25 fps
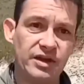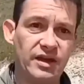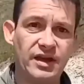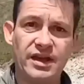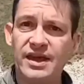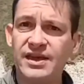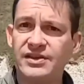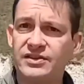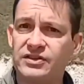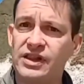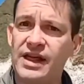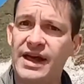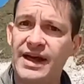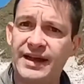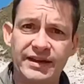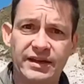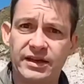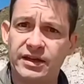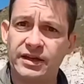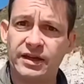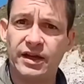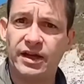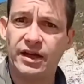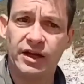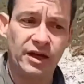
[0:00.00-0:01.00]
is like
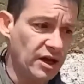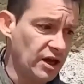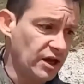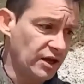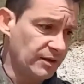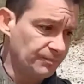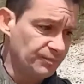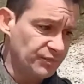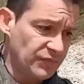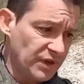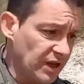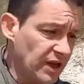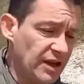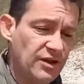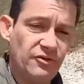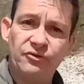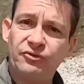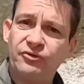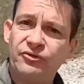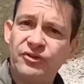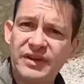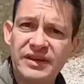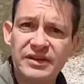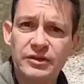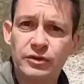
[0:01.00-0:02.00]
a, it
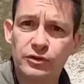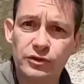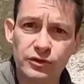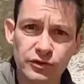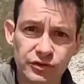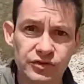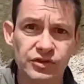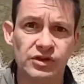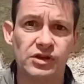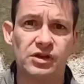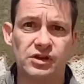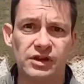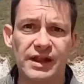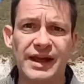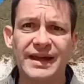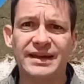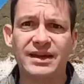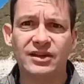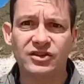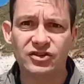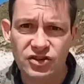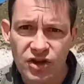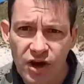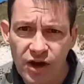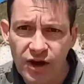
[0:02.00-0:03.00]
feels like a
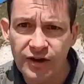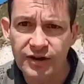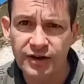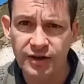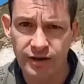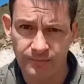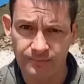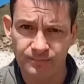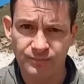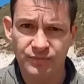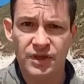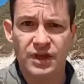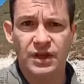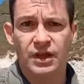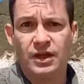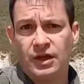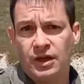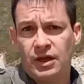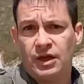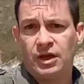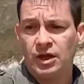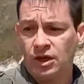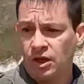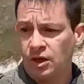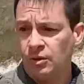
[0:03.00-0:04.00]
toy,
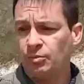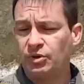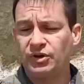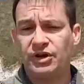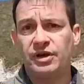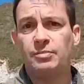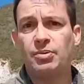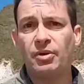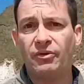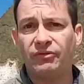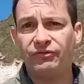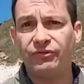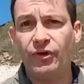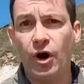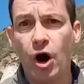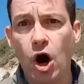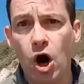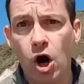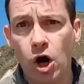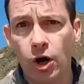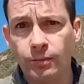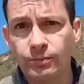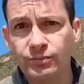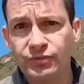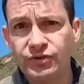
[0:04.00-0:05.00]
but it
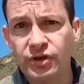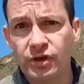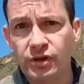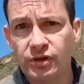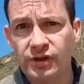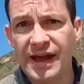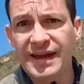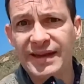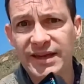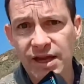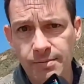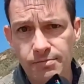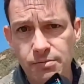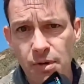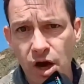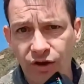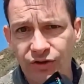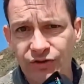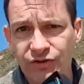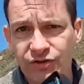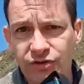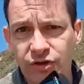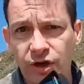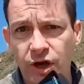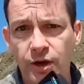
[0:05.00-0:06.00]
performs like a
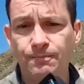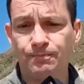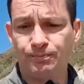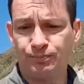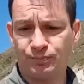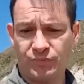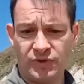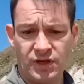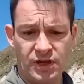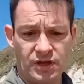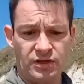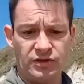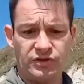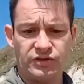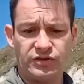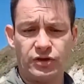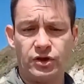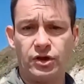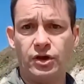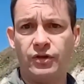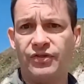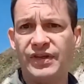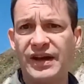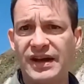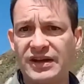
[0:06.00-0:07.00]
monster.
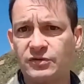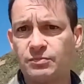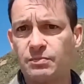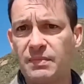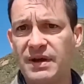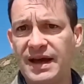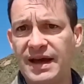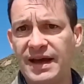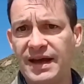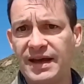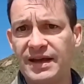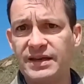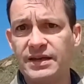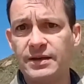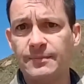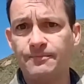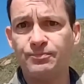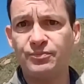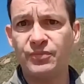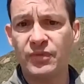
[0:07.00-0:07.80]
So that's my